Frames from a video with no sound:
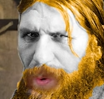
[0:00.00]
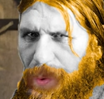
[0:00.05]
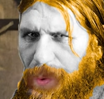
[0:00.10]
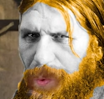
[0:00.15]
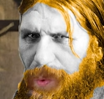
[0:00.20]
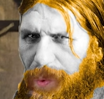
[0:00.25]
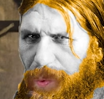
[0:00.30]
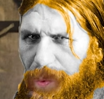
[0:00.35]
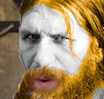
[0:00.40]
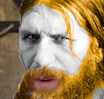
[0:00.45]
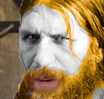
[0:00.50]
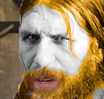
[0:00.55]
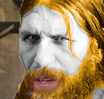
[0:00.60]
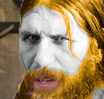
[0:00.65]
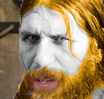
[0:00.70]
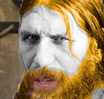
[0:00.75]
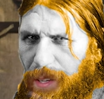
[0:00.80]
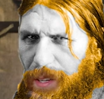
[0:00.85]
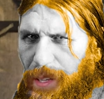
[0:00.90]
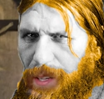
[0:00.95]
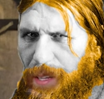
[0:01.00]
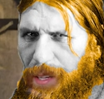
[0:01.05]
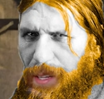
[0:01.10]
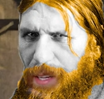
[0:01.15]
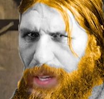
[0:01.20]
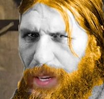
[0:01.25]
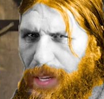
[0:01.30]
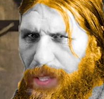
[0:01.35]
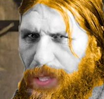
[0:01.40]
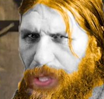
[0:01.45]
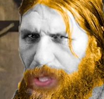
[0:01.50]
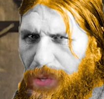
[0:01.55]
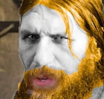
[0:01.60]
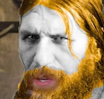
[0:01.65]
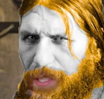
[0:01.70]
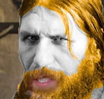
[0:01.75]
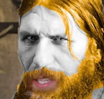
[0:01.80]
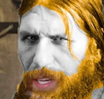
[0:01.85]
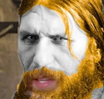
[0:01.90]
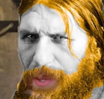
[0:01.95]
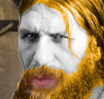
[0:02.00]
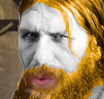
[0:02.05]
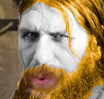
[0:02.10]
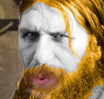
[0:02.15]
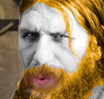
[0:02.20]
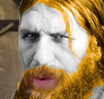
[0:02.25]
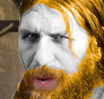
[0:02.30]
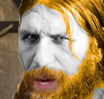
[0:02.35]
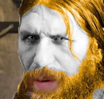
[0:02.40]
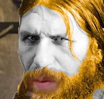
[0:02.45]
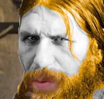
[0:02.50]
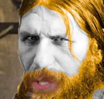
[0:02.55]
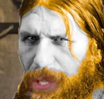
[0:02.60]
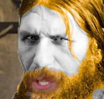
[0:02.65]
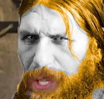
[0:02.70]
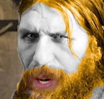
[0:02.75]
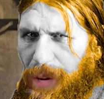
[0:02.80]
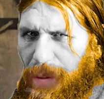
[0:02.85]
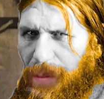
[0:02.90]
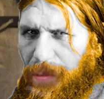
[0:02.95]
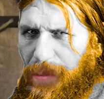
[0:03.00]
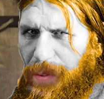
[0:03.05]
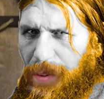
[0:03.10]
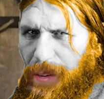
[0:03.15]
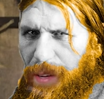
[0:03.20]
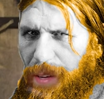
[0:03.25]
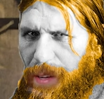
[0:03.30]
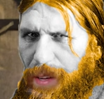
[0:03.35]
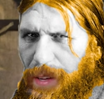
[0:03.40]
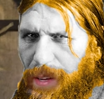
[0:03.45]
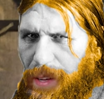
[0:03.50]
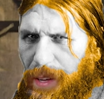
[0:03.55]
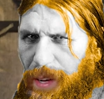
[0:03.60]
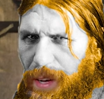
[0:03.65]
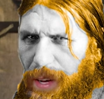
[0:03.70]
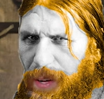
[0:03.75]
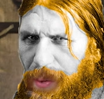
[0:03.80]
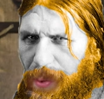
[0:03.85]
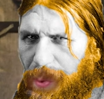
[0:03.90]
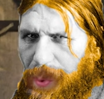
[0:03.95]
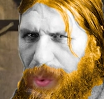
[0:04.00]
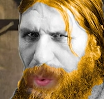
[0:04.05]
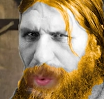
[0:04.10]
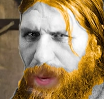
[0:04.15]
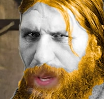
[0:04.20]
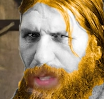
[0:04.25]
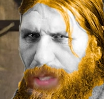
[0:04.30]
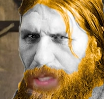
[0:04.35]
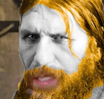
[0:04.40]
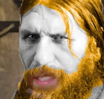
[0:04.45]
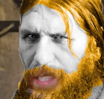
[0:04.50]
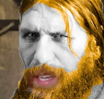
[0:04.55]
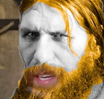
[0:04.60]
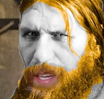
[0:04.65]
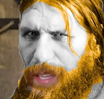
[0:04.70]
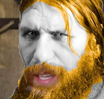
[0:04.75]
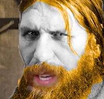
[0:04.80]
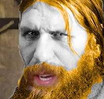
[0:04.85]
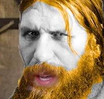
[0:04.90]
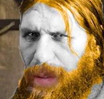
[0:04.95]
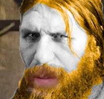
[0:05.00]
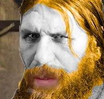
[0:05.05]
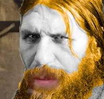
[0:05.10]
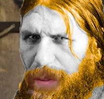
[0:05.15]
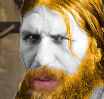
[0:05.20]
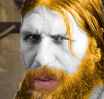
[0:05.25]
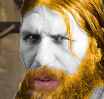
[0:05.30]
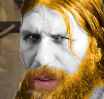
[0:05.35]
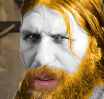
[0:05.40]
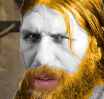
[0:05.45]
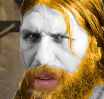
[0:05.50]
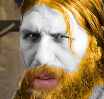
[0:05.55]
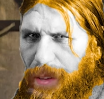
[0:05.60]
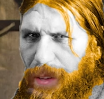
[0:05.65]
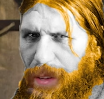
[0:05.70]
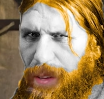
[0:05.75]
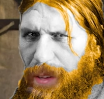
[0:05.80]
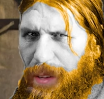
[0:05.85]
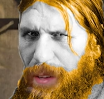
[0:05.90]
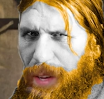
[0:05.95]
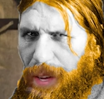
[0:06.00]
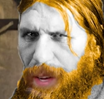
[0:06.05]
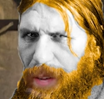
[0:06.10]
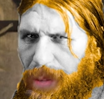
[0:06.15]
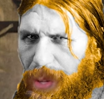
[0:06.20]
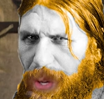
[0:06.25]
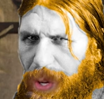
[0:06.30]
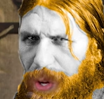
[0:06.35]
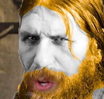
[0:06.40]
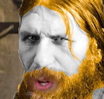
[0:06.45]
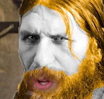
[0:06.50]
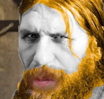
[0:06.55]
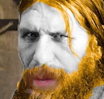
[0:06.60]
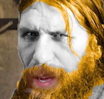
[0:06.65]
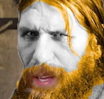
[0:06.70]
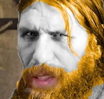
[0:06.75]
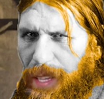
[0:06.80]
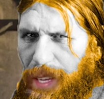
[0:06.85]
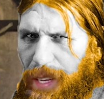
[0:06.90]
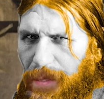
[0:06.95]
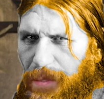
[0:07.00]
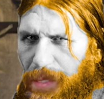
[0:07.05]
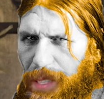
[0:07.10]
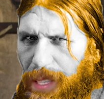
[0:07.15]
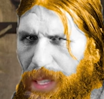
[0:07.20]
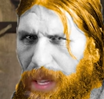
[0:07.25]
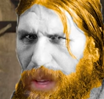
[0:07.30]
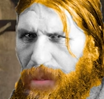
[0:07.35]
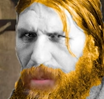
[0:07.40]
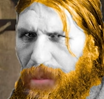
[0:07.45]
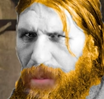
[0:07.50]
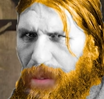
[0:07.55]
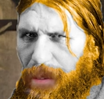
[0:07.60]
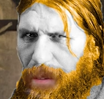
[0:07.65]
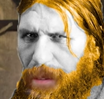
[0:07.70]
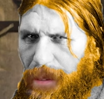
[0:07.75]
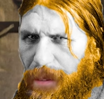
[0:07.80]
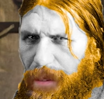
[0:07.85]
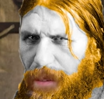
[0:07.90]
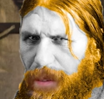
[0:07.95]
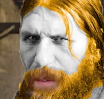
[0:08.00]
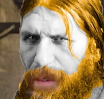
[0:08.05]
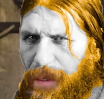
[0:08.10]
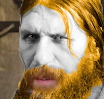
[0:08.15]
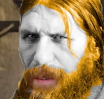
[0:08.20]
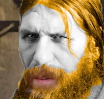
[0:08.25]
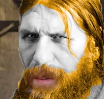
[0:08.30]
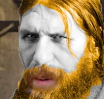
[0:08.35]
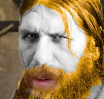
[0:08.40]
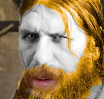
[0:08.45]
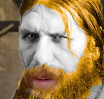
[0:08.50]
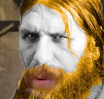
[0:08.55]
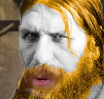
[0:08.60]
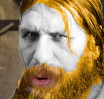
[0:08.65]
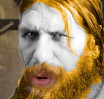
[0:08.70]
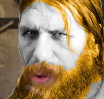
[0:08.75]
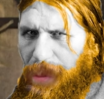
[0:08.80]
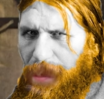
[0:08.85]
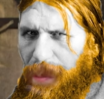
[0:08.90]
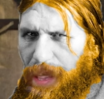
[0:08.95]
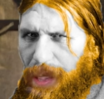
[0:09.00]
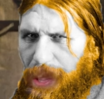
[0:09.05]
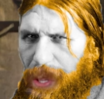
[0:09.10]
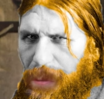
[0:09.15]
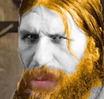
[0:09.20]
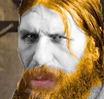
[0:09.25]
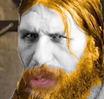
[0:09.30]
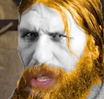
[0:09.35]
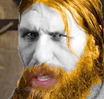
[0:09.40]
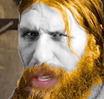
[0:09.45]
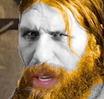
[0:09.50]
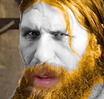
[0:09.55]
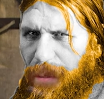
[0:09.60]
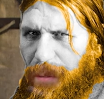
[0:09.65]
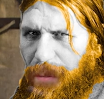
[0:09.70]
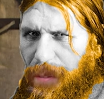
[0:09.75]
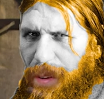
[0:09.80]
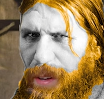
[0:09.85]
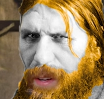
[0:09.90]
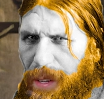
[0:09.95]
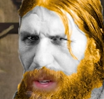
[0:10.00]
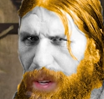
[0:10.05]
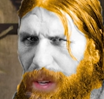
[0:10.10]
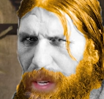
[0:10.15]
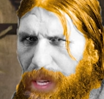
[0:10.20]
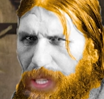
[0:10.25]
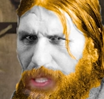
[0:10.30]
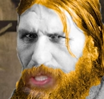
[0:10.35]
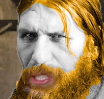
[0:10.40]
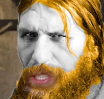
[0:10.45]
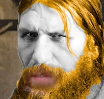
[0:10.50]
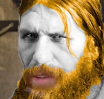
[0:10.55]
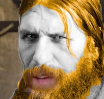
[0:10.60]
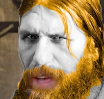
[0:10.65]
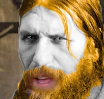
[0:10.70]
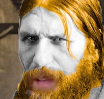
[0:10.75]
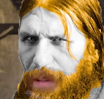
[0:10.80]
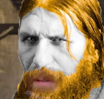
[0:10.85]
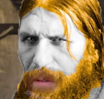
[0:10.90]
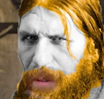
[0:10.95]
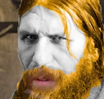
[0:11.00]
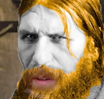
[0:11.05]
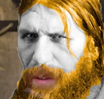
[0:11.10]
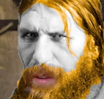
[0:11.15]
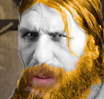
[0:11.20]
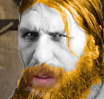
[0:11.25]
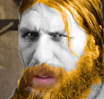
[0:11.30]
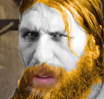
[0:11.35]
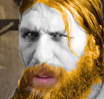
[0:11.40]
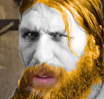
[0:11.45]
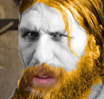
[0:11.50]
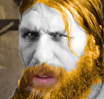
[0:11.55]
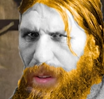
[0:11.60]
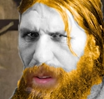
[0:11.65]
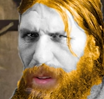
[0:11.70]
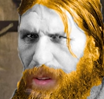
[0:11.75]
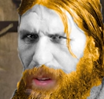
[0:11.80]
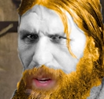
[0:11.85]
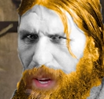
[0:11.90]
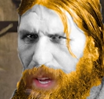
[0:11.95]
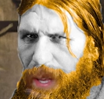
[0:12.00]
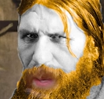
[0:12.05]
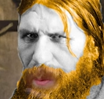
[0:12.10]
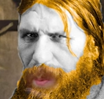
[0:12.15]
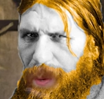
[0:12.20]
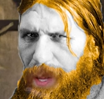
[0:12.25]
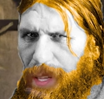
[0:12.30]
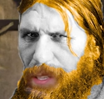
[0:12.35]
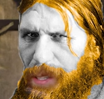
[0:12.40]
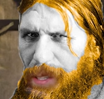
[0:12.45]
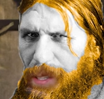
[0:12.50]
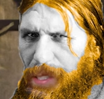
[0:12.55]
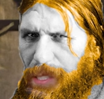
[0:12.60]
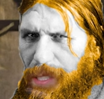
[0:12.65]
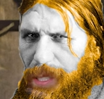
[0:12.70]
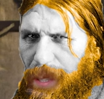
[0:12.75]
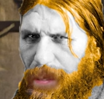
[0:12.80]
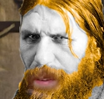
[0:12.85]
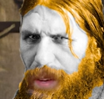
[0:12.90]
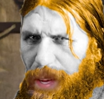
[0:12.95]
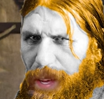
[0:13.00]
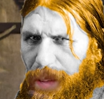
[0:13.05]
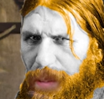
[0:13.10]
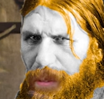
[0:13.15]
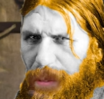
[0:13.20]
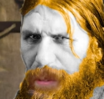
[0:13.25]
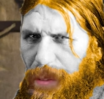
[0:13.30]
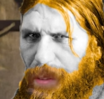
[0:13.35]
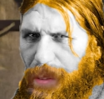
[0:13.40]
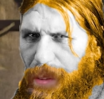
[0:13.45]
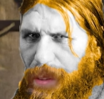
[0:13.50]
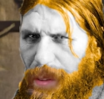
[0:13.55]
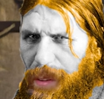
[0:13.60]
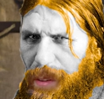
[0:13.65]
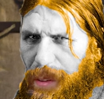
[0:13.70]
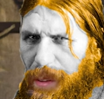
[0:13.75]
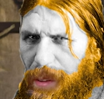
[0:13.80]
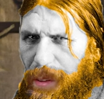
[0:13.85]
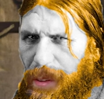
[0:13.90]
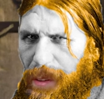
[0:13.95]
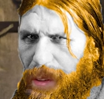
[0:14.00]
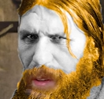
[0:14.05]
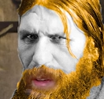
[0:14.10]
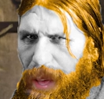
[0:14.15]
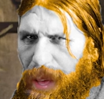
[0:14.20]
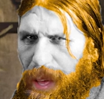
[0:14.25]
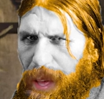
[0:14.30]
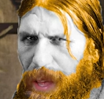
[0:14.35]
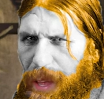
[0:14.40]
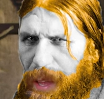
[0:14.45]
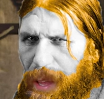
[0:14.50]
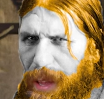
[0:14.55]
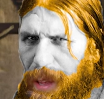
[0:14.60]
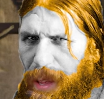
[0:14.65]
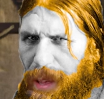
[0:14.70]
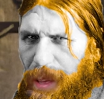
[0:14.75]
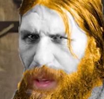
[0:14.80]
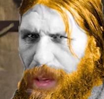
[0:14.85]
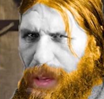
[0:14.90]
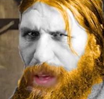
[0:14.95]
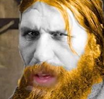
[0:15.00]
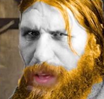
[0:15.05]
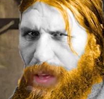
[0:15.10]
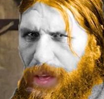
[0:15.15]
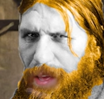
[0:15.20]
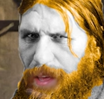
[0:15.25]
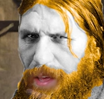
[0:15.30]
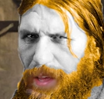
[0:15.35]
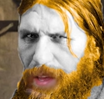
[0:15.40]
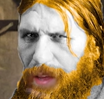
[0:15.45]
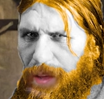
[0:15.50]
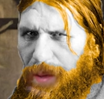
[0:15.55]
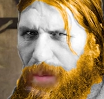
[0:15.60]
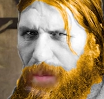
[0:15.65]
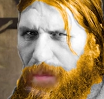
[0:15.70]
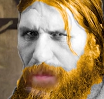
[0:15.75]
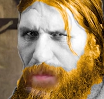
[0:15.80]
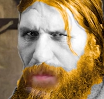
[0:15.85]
Oh, as long as I know how to love, I'll know I'll stay alive. I've got all my life to live. I've got all my love to give, and I'll survive. I will survive. Hey, hey.